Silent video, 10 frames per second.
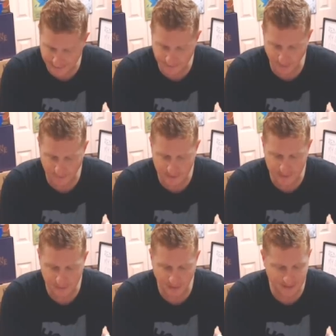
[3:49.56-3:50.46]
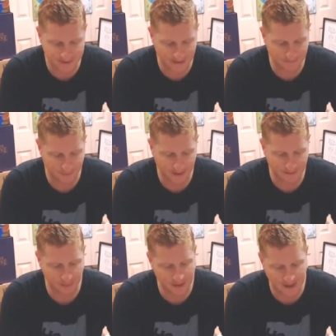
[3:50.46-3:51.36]
for roughly two months and play
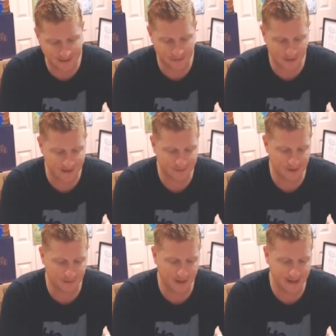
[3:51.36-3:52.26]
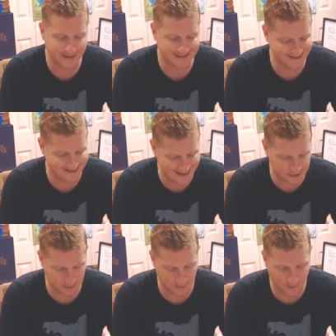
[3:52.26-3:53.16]
pre-cons draft doublehead,
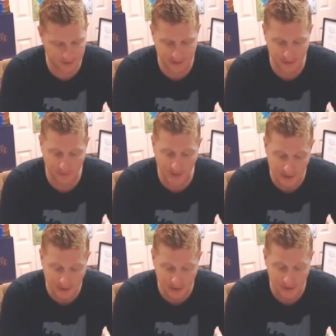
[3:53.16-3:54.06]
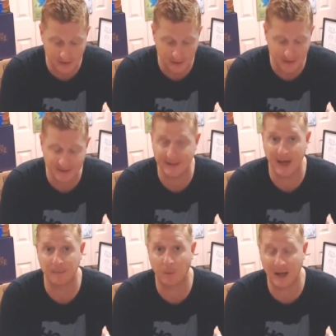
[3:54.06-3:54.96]
etc. Once I started watching you, I couldn't
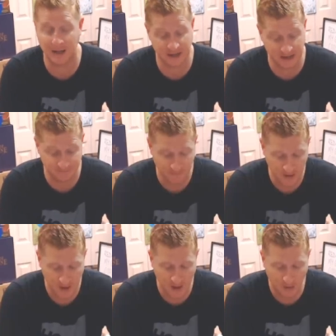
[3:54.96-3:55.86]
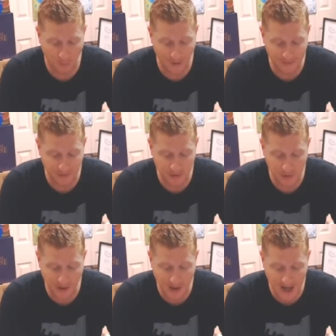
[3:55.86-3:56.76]
stop watching. Whether you
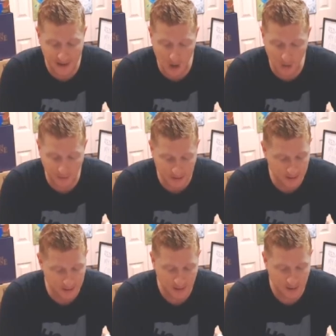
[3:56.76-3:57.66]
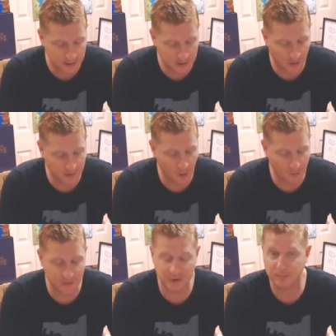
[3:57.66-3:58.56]
are on Arena, going
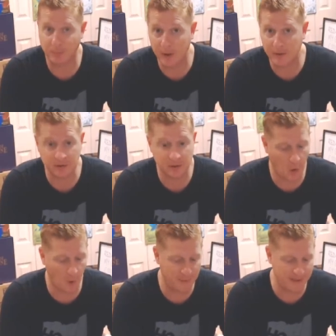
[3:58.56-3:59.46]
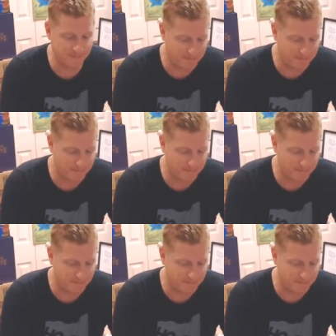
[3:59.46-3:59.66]
over spoilers, opening